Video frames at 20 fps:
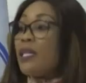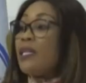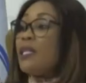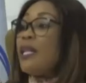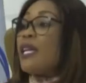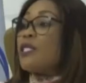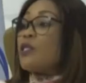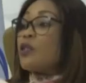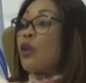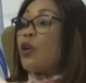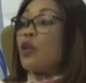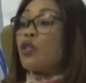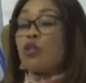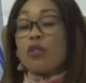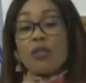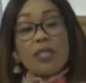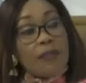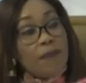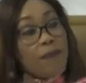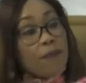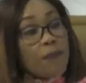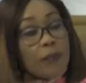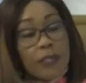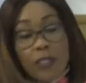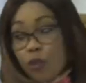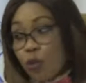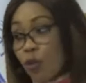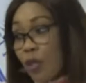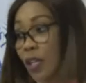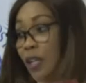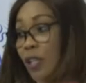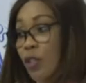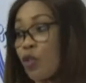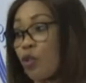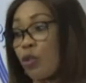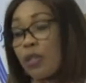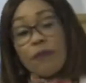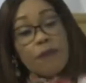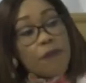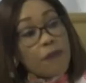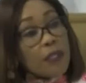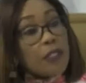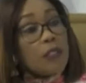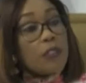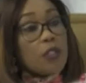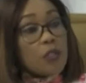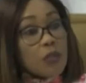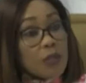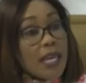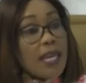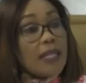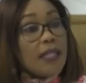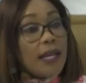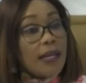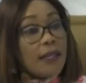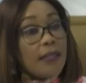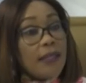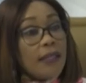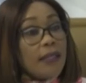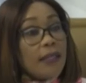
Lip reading: Let's go to the field together.